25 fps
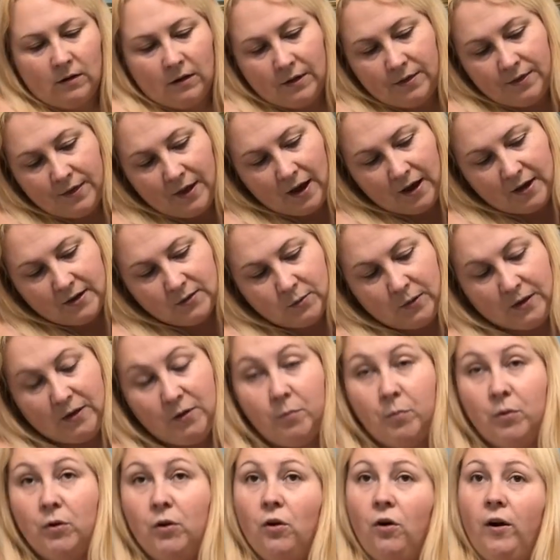And that is where
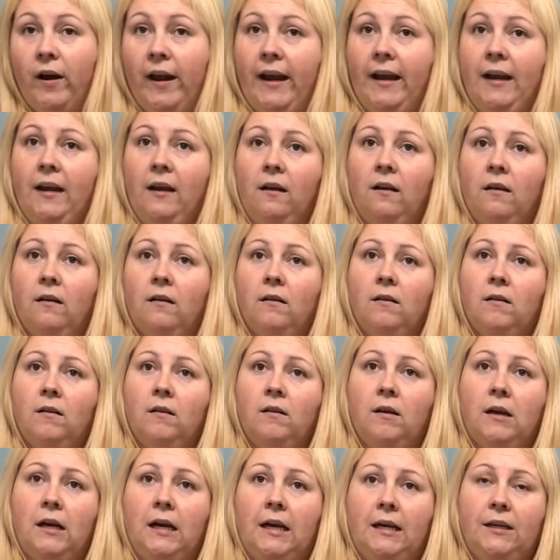you put your ink
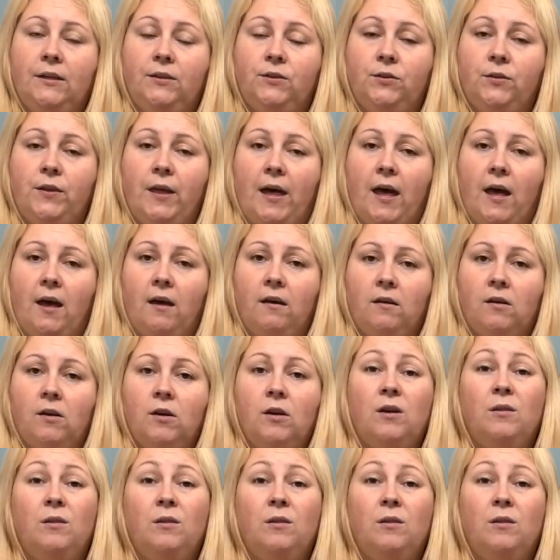into there.